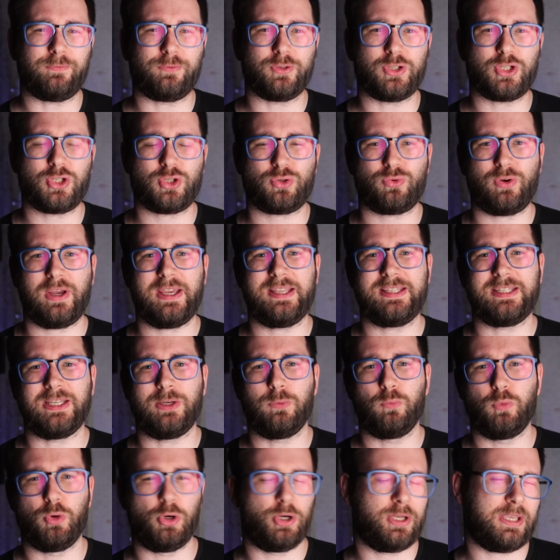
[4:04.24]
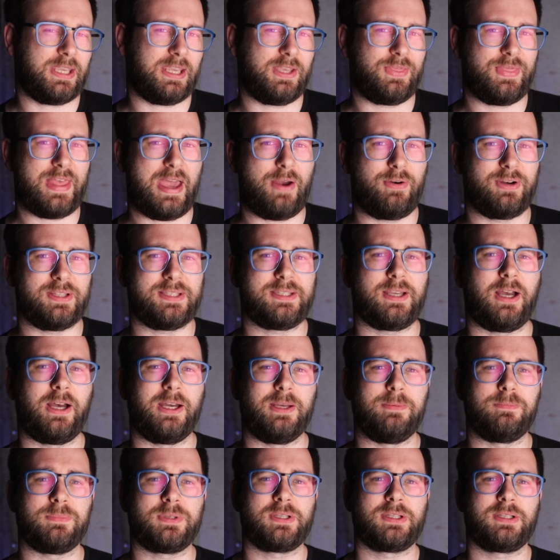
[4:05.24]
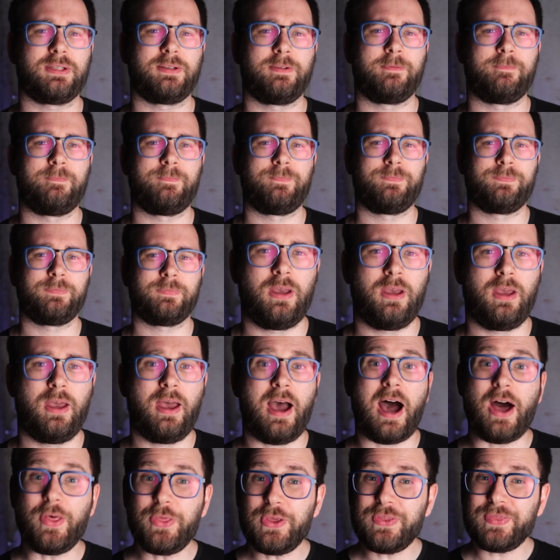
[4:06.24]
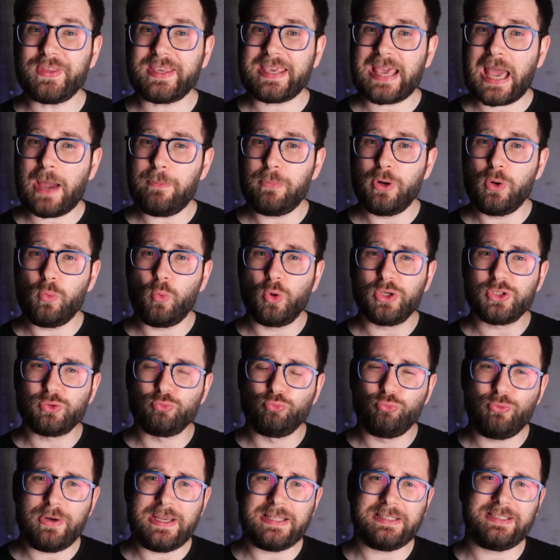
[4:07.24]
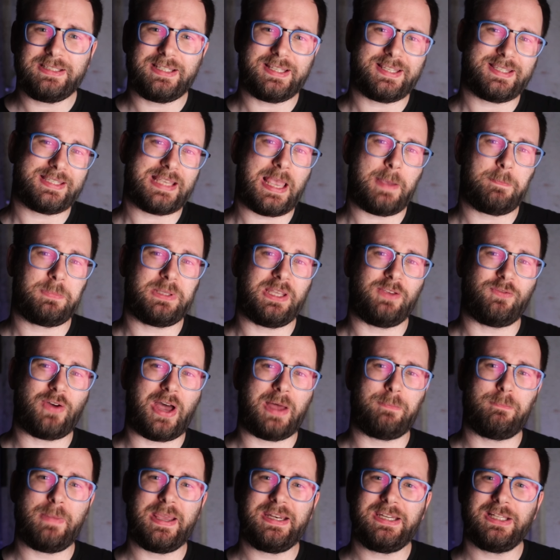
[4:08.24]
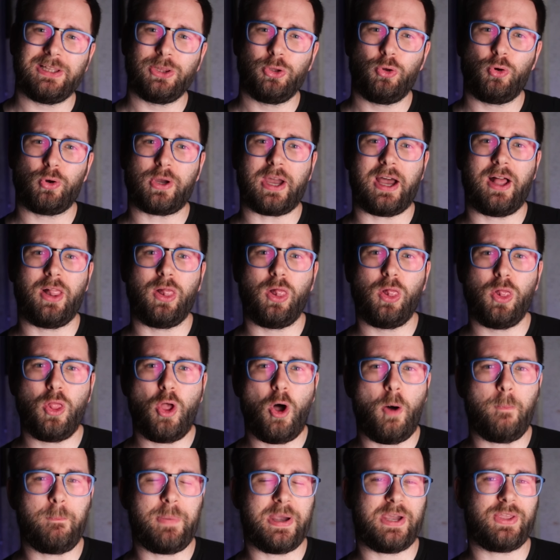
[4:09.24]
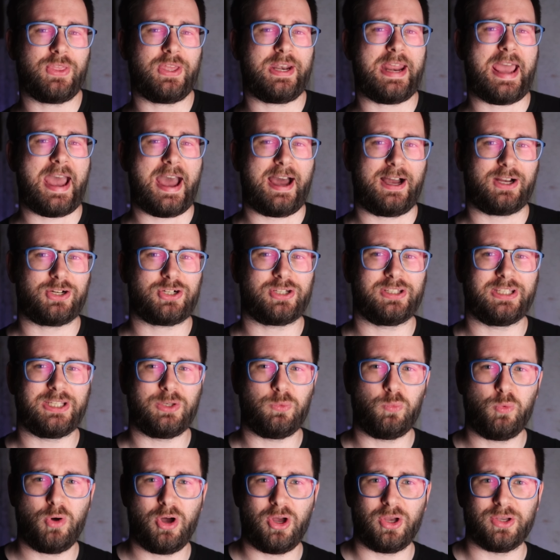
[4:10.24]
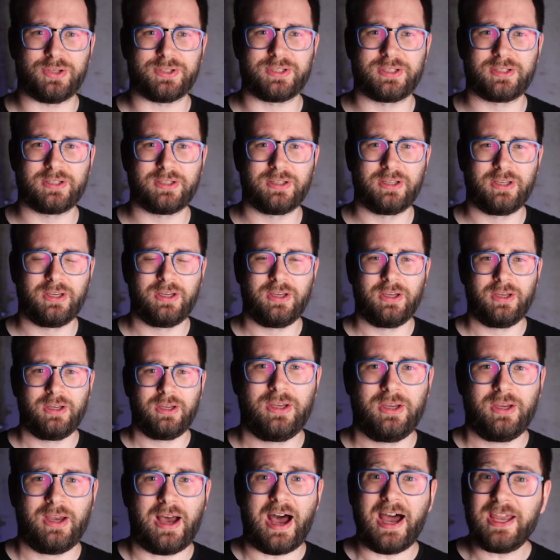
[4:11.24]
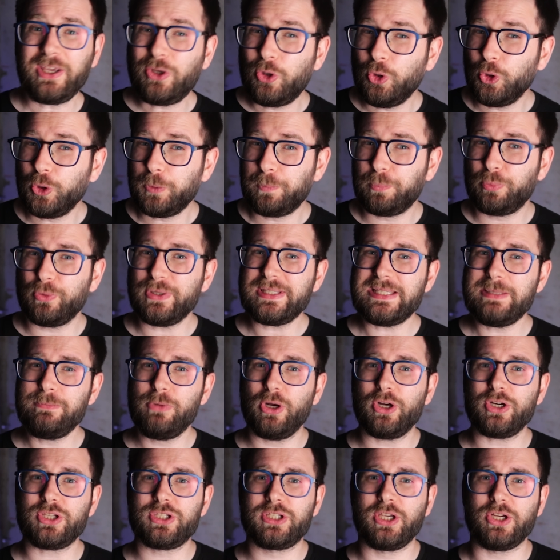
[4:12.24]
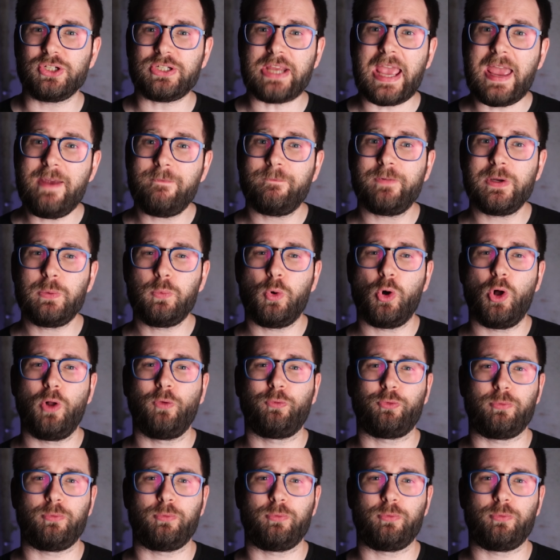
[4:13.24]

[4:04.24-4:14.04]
frustrating working in there at times. I think the camera was really deceptive and made it look a lot bigger than it actually was. I could pretty much touch every wall